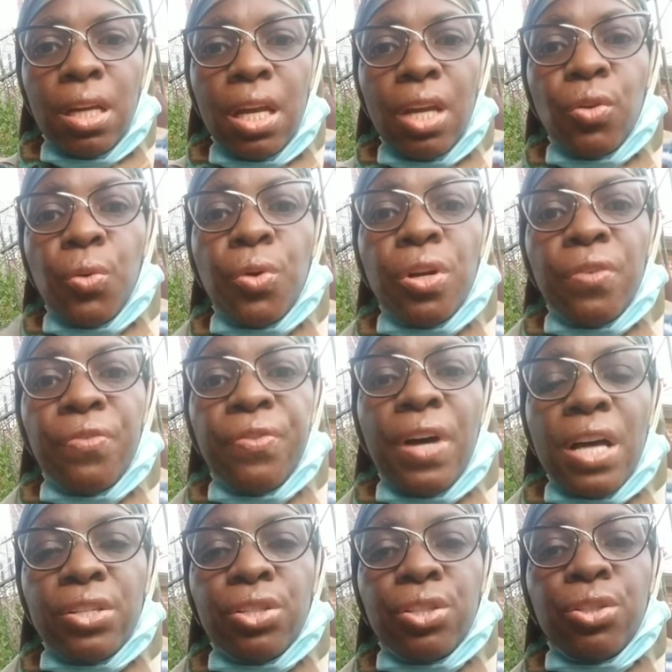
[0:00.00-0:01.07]
In order for
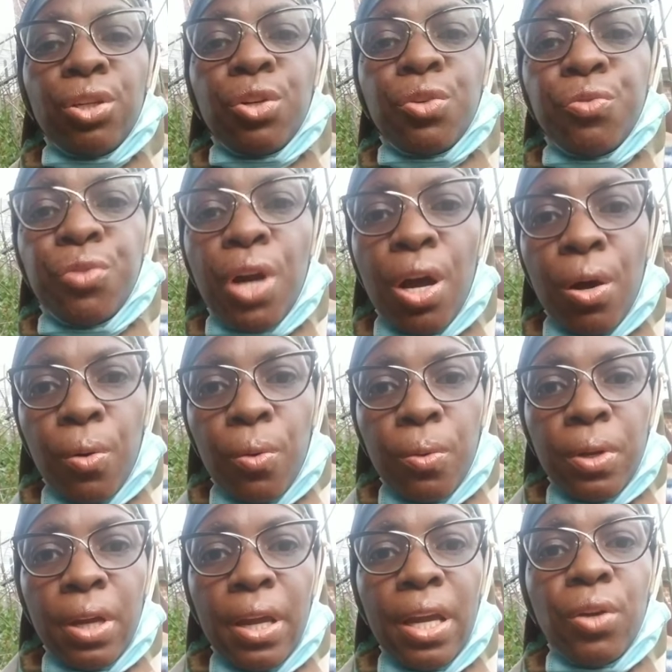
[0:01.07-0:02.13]
us to grow,
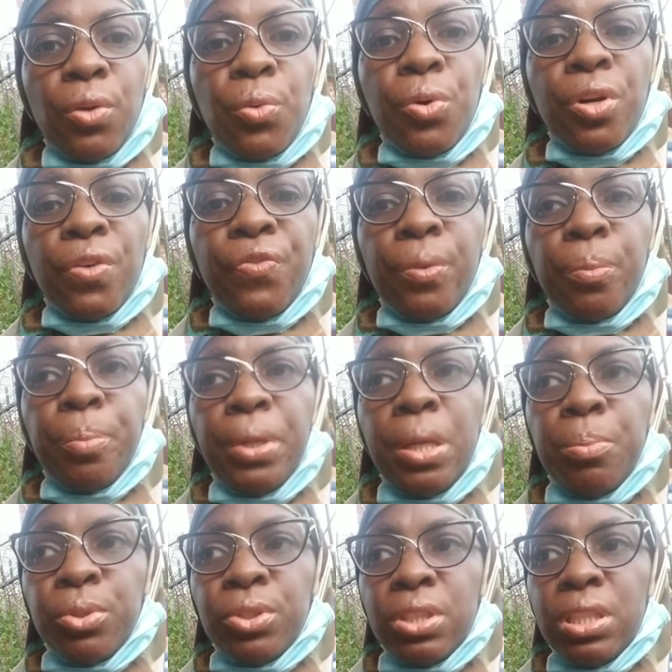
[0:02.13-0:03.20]
in order for
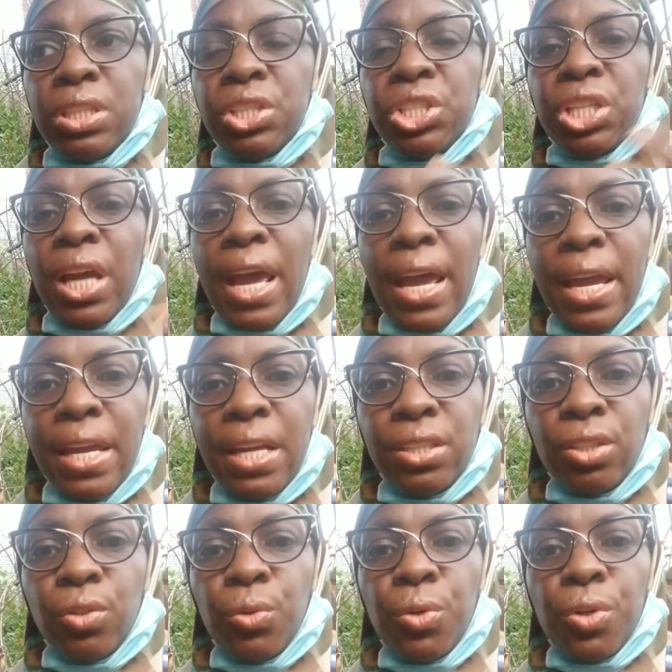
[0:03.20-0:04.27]
people to change,
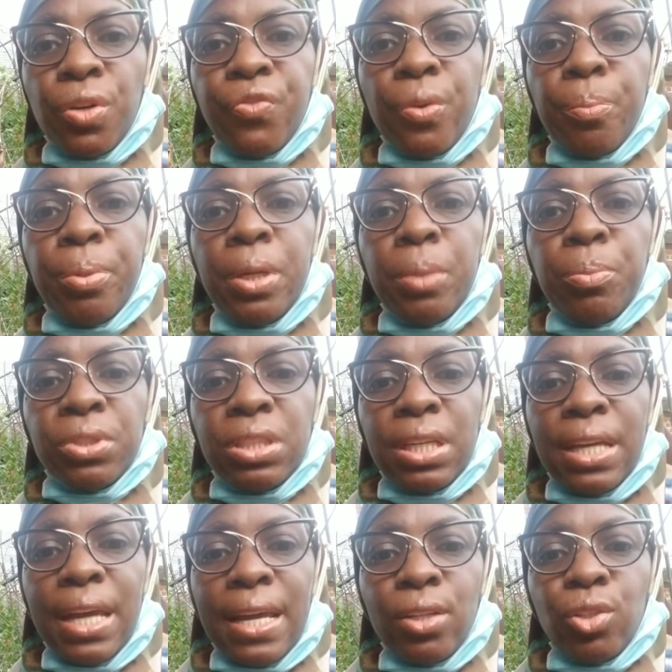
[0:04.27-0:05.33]
in order for people to
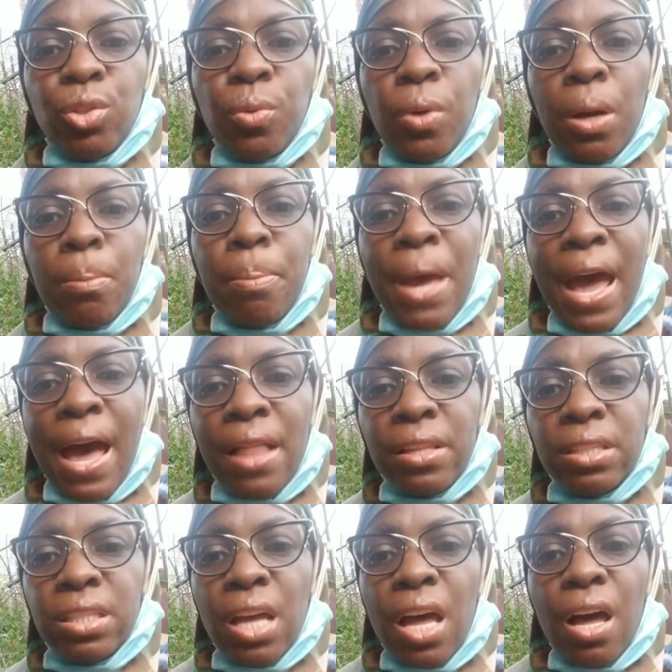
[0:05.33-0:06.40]
get into a
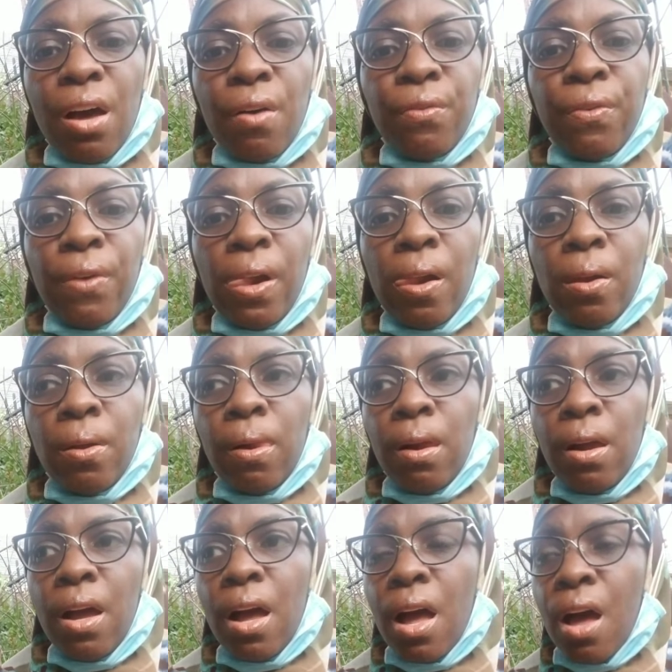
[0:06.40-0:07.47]
balance of
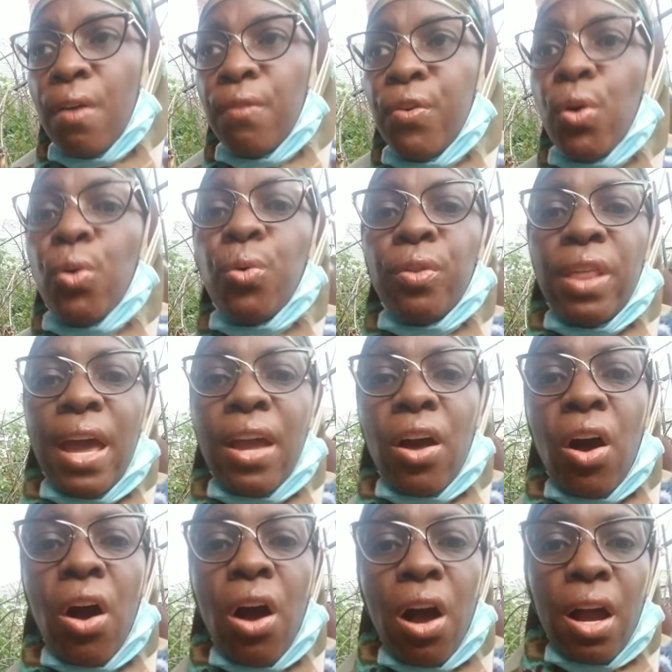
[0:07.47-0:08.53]
who they
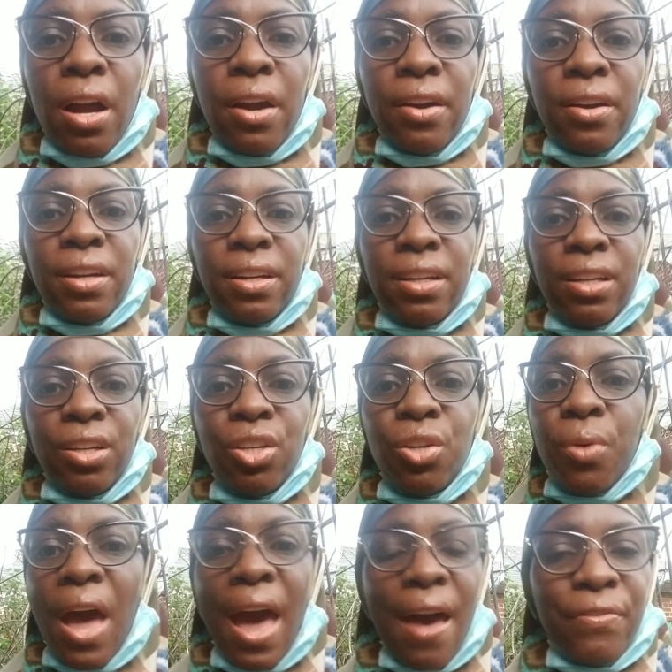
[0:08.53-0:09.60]
are,
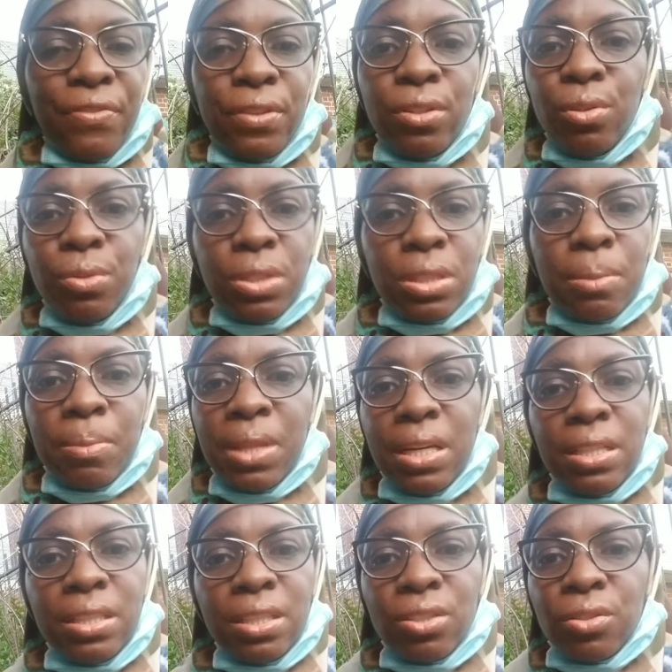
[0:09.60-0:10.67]
you have to do some
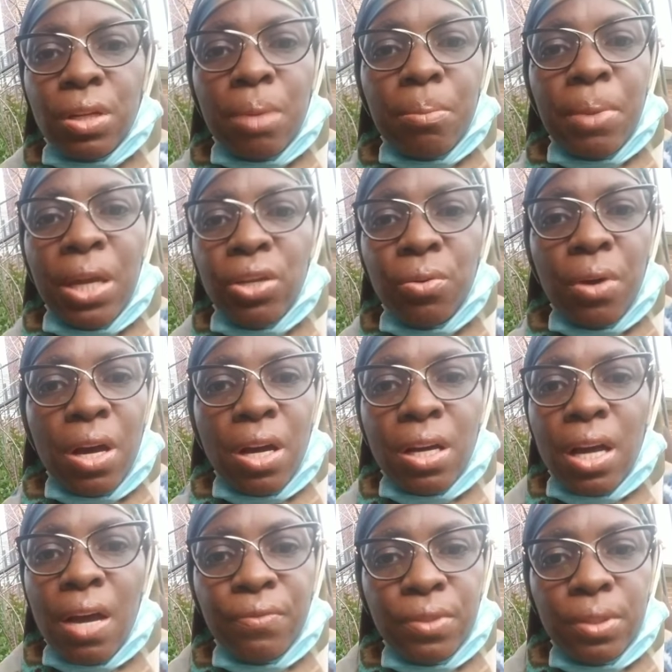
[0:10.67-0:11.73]
things that's going to make you
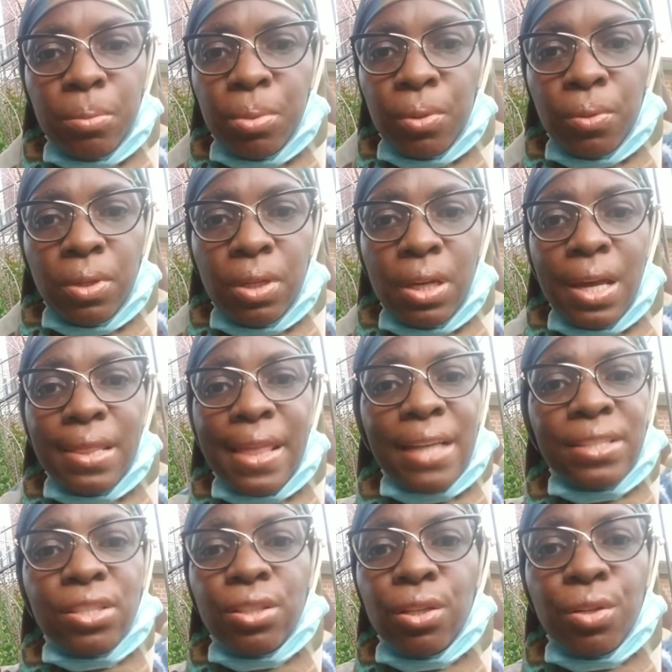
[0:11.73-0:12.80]
uncomfortable.
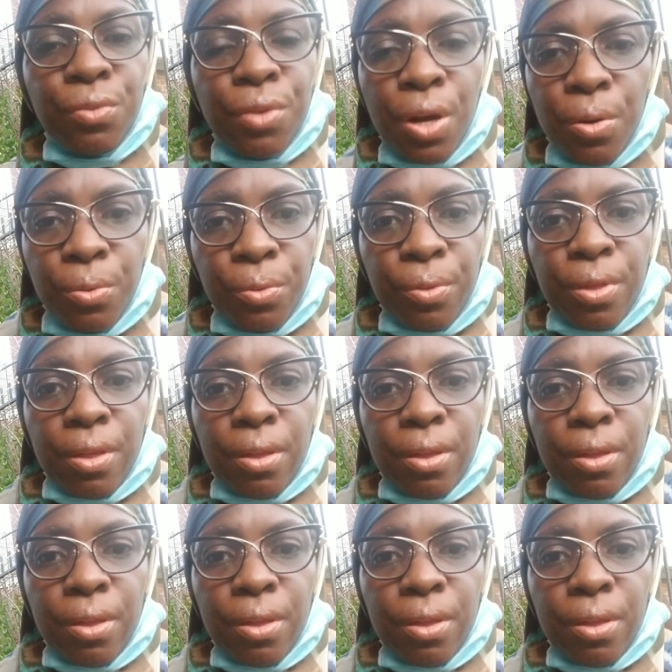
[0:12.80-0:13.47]
That's the growth.